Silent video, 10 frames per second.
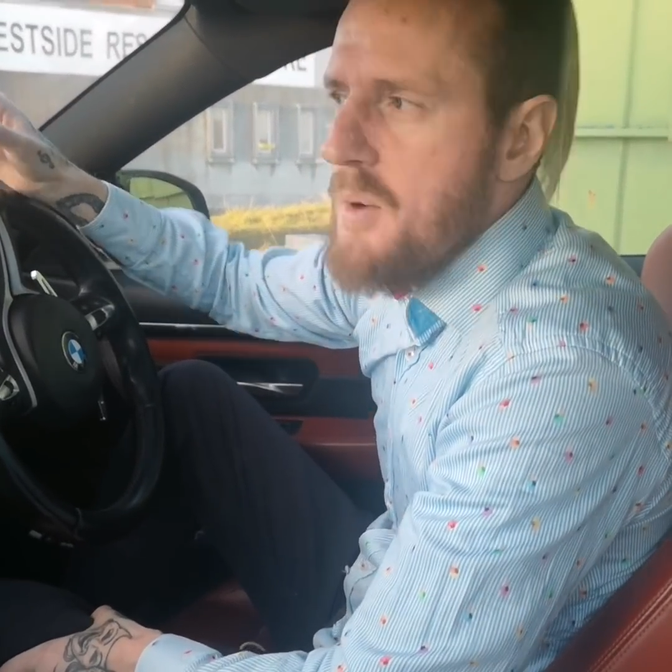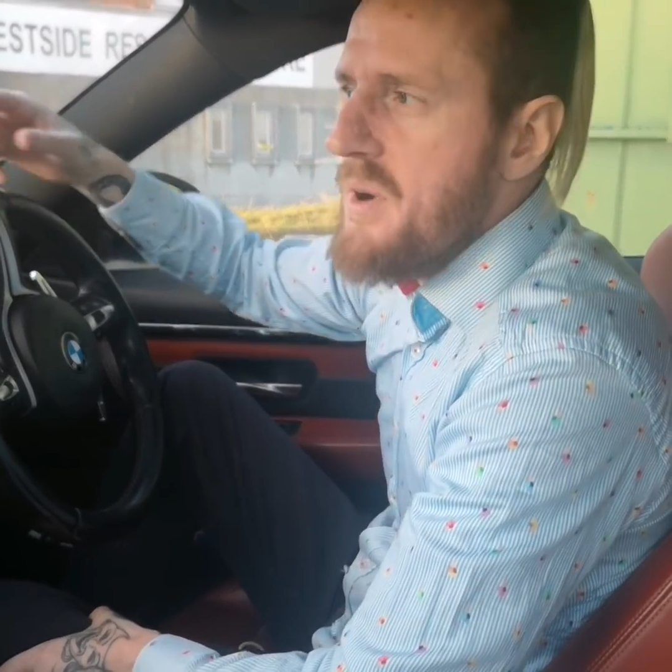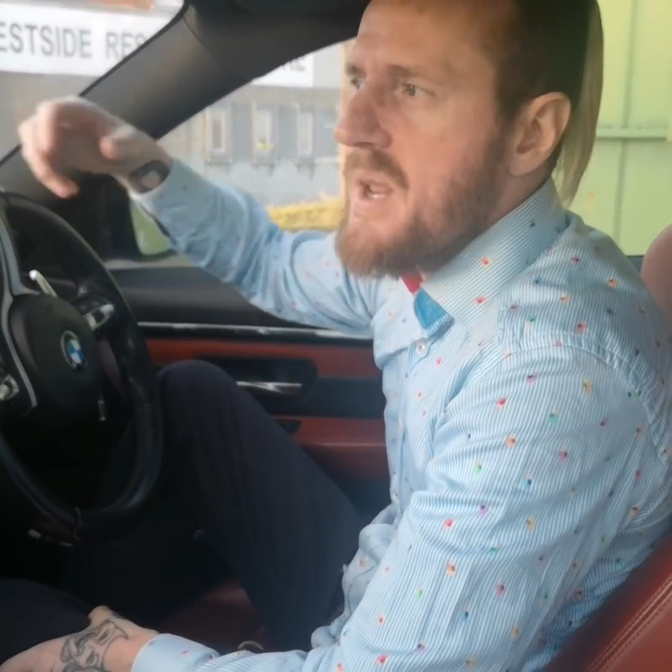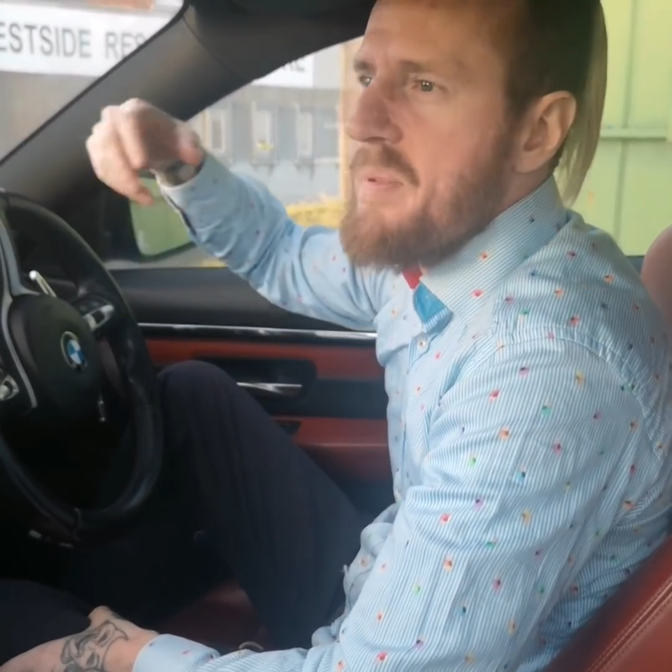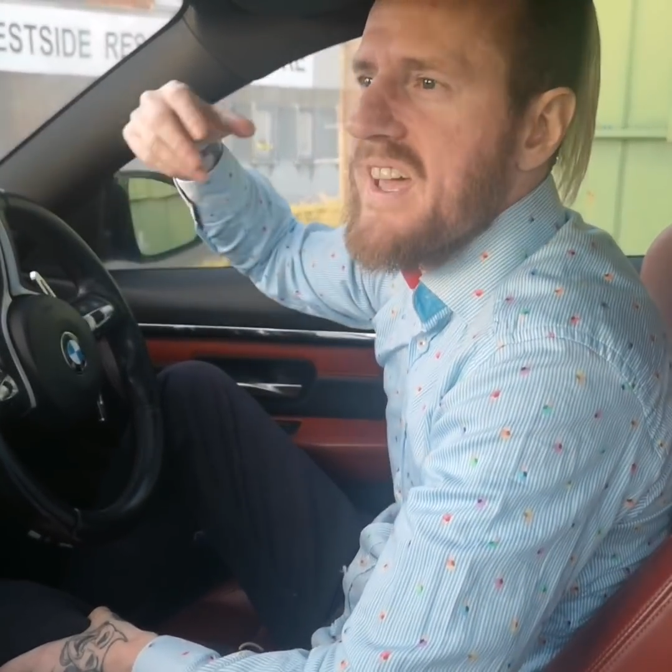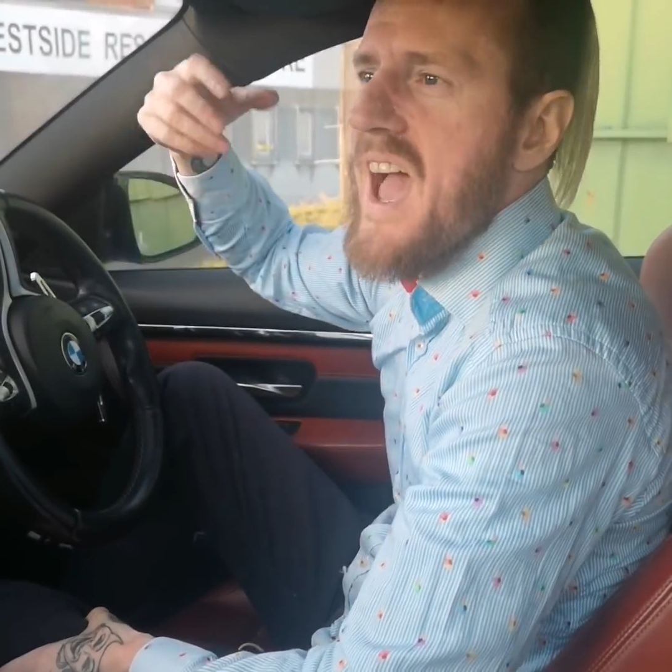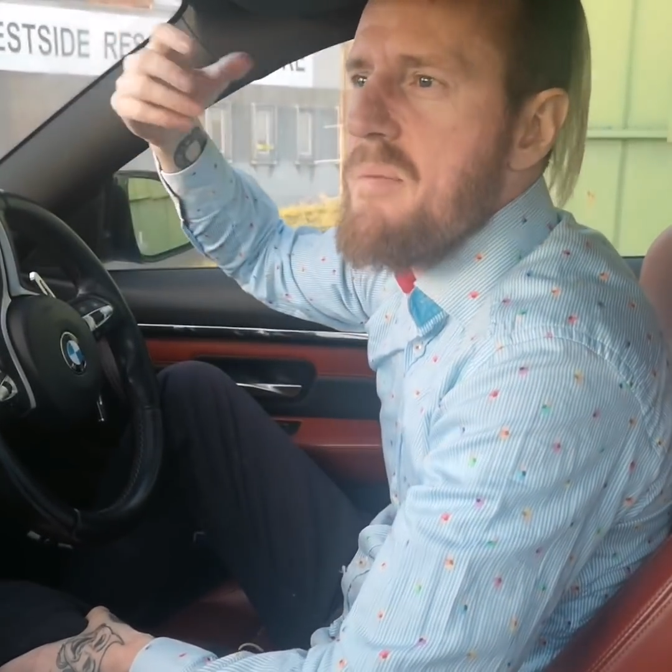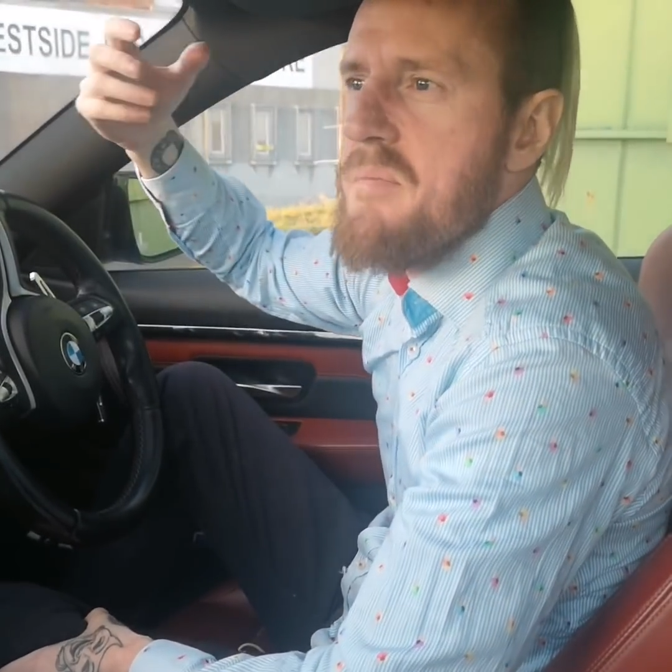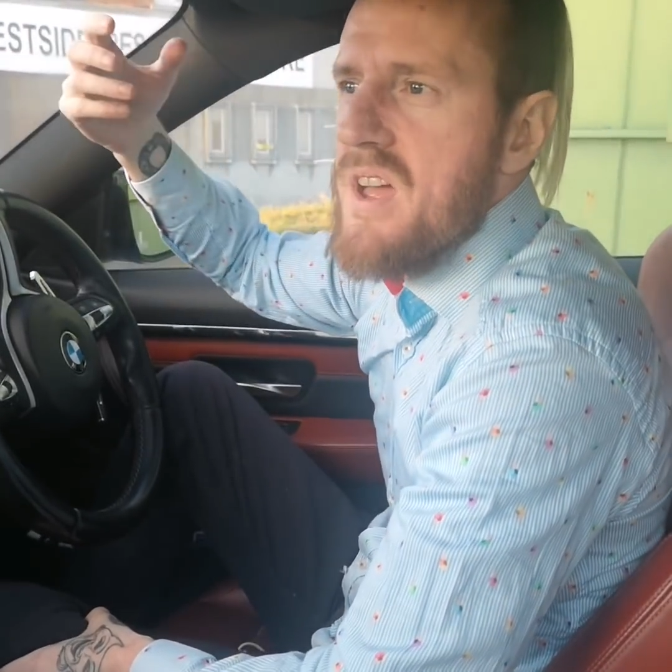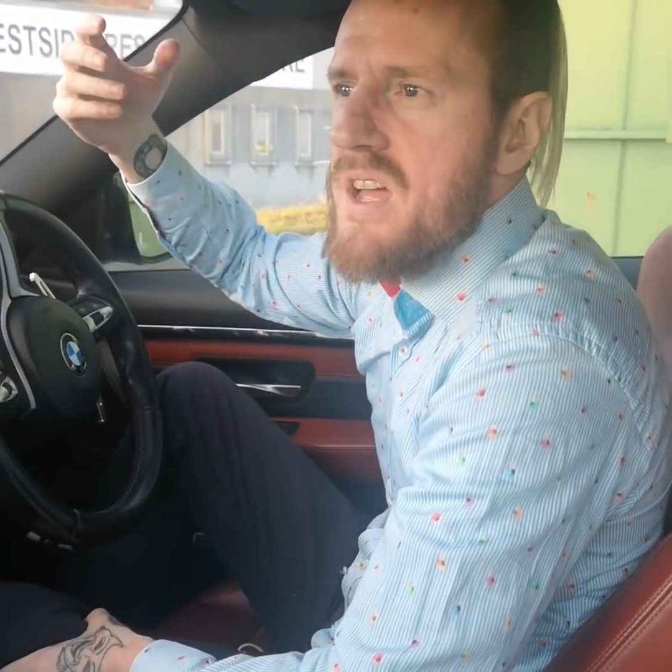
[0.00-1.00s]
But it
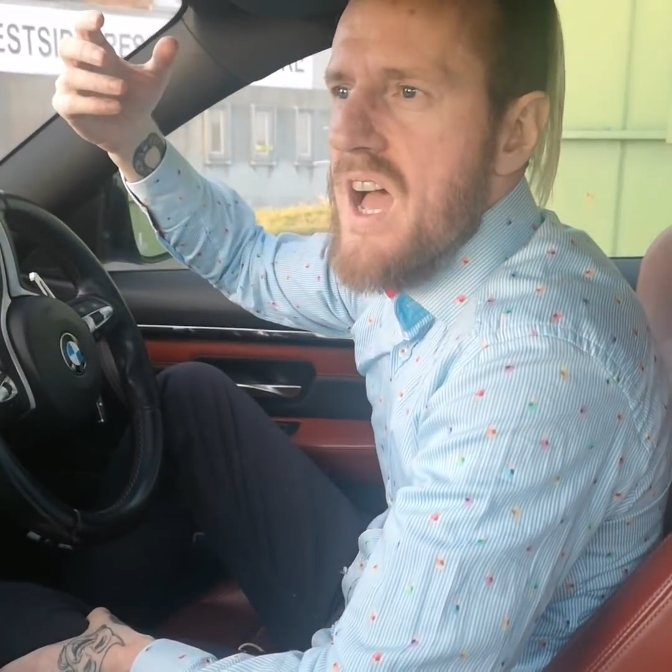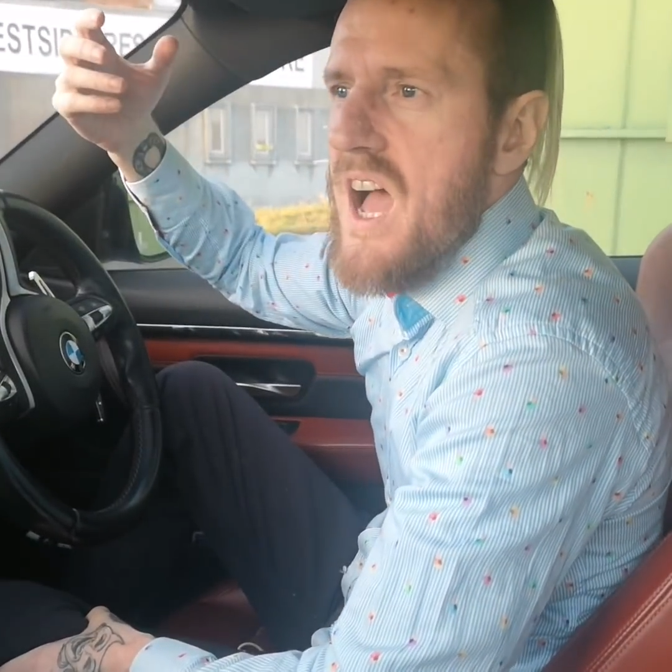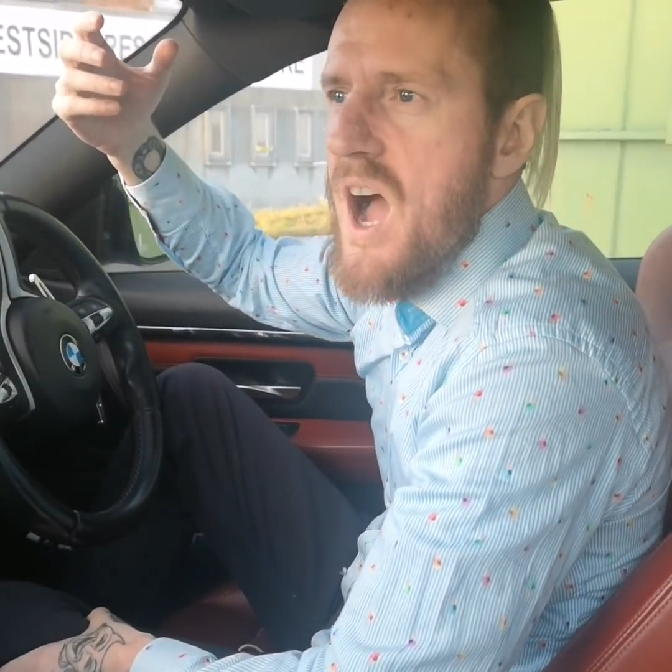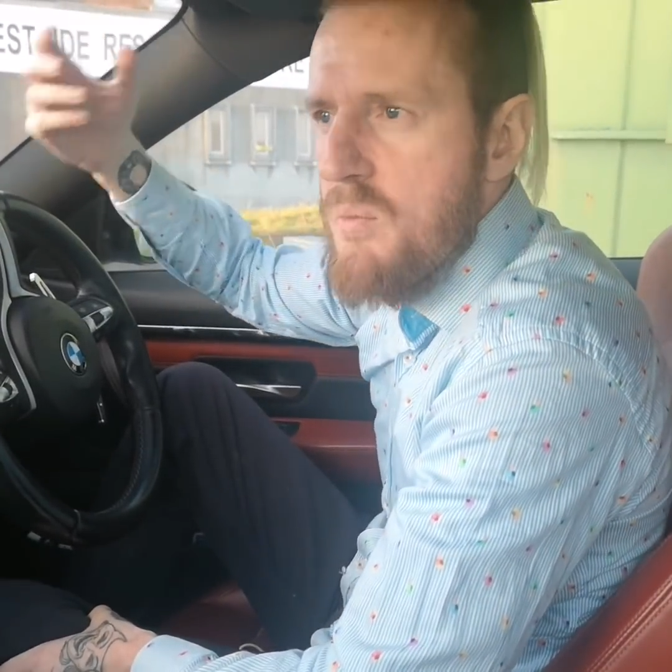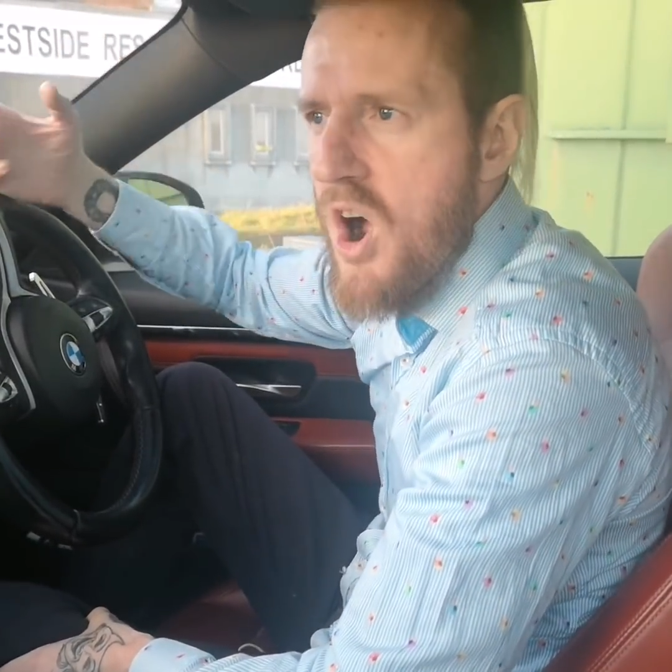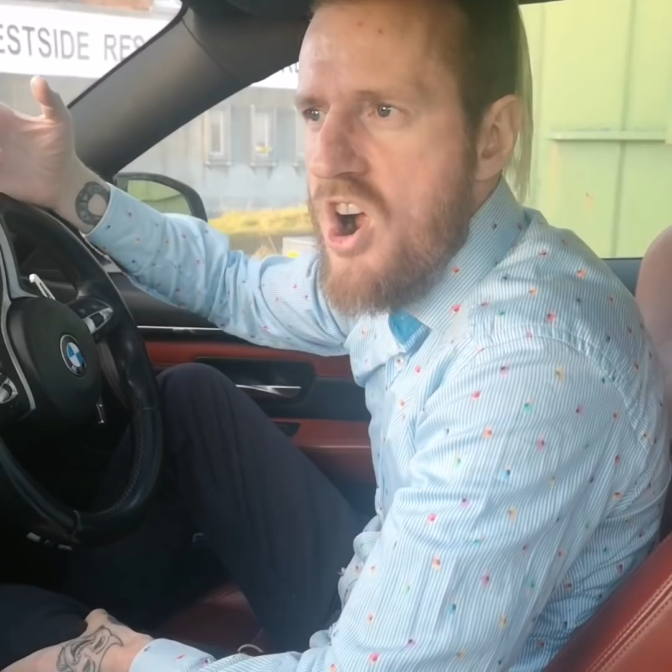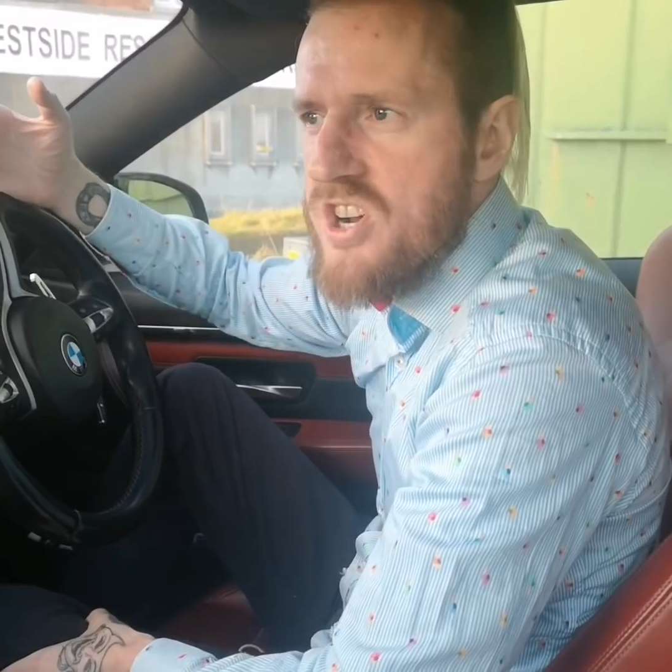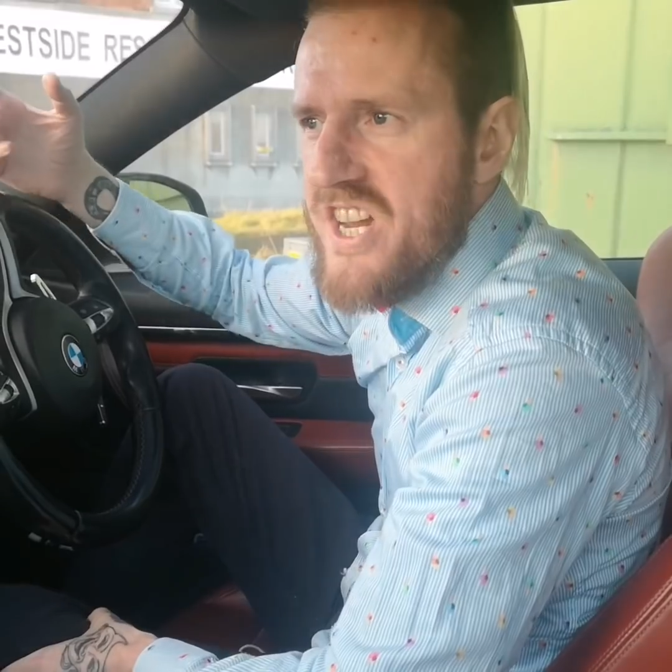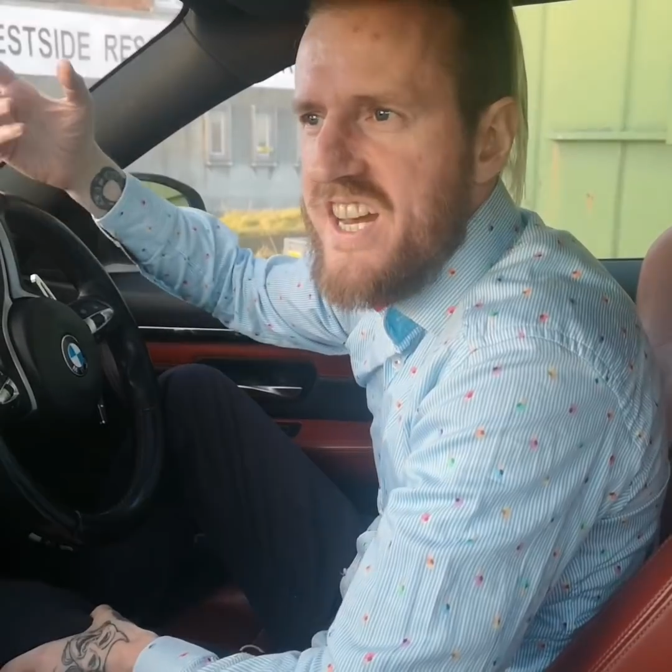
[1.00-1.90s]
became a word